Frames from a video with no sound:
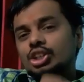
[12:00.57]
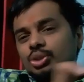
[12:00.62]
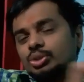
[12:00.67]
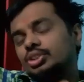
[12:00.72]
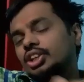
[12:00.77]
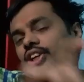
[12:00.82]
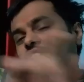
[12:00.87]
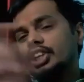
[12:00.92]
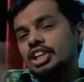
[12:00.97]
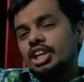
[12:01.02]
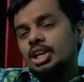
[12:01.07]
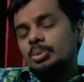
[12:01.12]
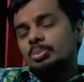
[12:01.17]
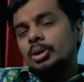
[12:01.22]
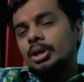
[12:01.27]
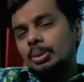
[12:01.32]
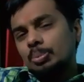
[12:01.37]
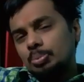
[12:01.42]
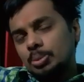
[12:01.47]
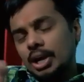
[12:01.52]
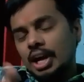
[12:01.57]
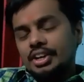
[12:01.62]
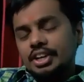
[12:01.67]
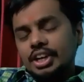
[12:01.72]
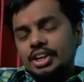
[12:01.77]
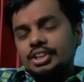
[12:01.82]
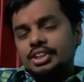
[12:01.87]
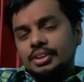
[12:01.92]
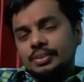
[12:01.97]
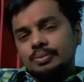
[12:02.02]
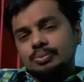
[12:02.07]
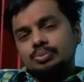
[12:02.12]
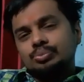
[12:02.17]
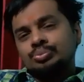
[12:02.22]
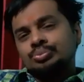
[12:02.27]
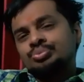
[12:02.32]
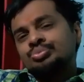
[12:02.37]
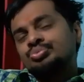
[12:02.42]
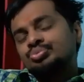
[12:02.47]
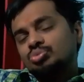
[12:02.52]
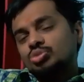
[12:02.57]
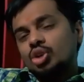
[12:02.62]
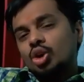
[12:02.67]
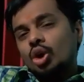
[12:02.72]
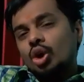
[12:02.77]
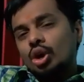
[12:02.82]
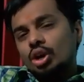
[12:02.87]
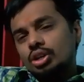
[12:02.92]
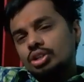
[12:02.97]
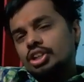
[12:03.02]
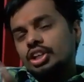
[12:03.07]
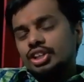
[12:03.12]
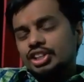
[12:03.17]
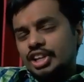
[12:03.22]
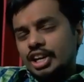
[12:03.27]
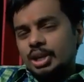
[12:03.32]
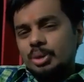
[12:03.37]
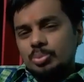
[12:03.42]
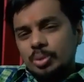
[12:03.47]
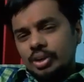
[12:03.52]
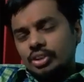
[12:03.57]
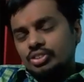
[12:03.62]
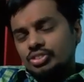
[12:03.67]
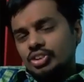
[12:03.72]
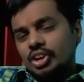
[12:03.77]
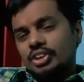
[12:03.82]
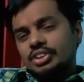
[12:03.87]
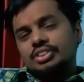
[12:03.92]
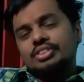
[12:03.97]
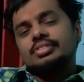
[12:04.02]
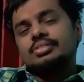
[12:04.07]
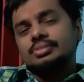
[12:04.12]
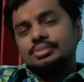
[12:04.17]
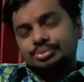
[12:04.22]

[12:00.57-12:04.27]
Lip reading: to the nearby planet or the nearby sign.